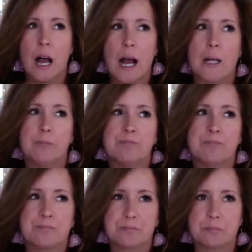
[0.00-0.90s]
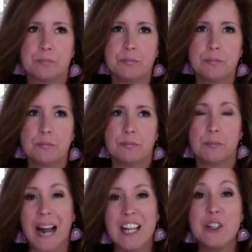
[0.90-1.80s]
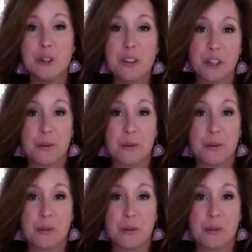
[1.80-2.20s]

But I knew that there